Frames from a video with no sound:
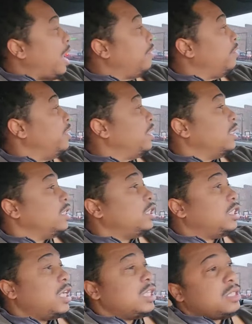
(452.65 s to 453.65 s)
I think it's
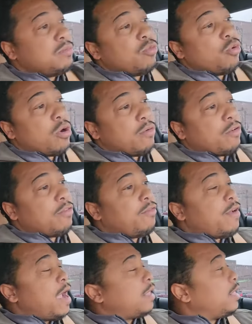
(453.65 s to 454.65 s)
just more of a
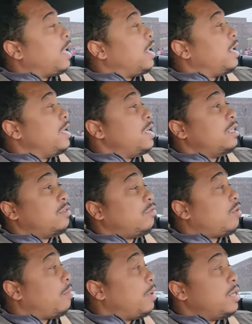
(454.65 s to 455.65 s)
fact that he's
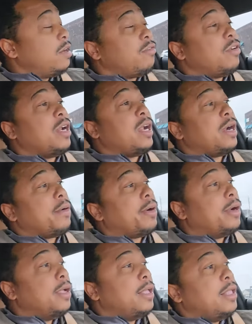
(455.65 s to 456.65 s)
from a different era